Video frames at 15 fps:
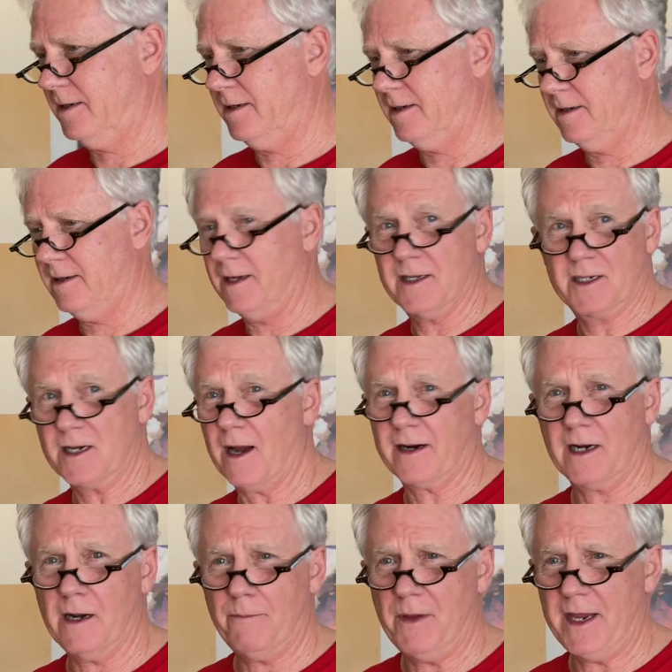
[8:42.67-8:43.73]
It's not gonna
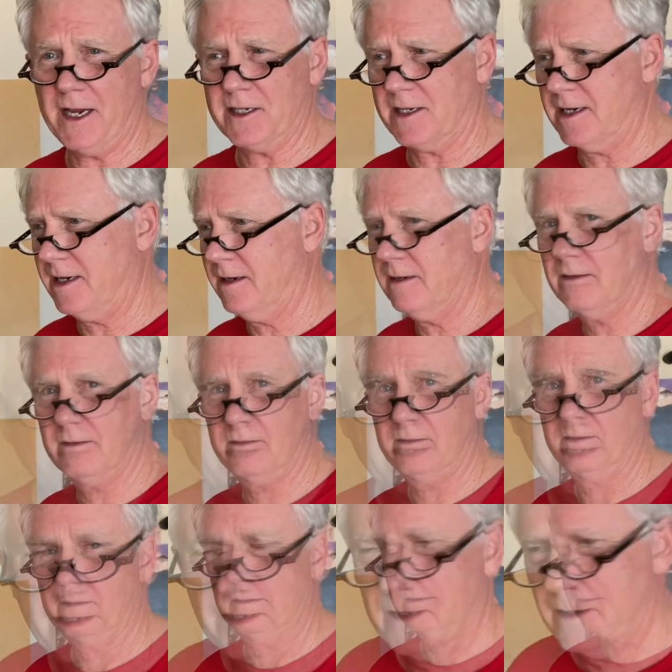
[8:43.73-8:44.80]
be easy.
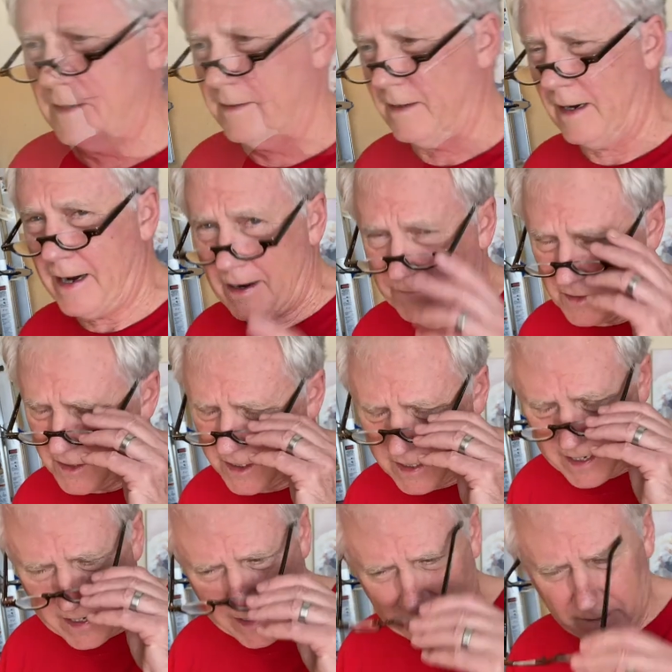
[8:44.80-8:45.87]
I have to
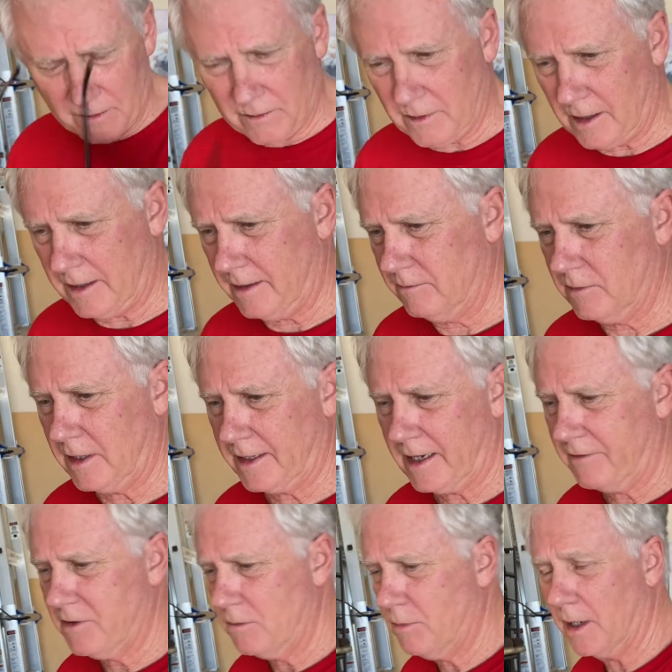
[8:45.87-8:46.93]
say, like
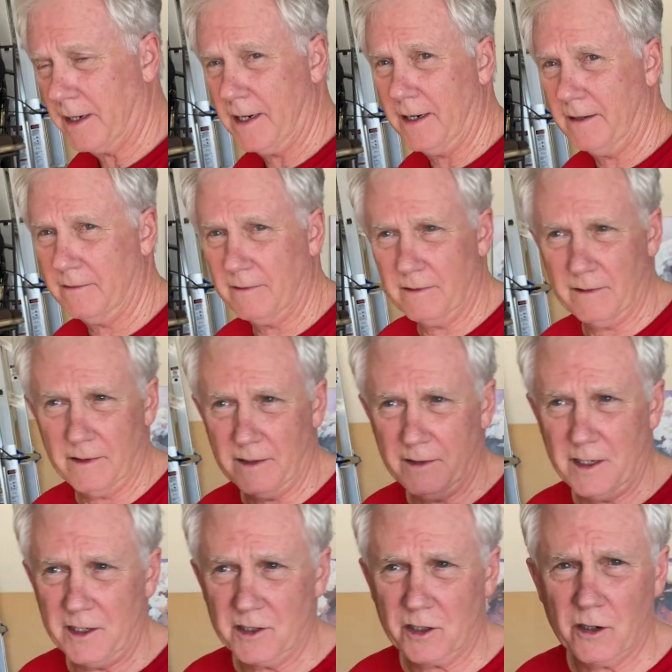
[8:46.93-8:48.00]
everybody in
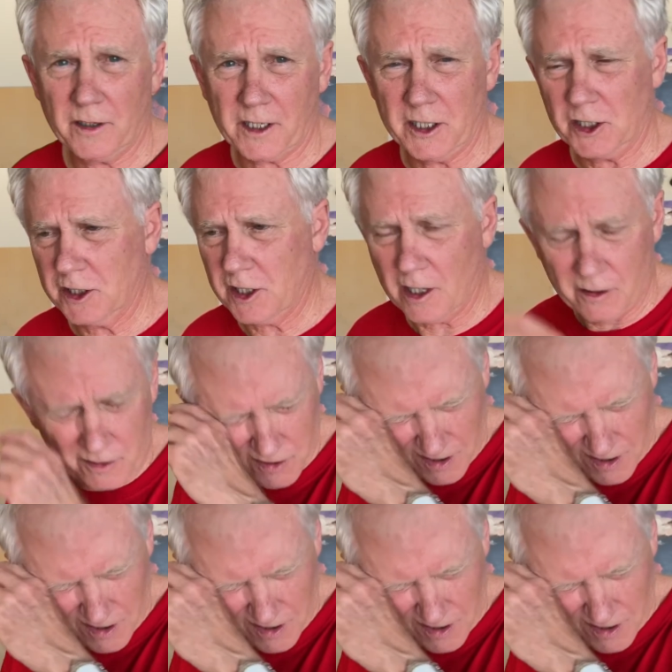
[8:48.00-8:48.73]
these cooking shows,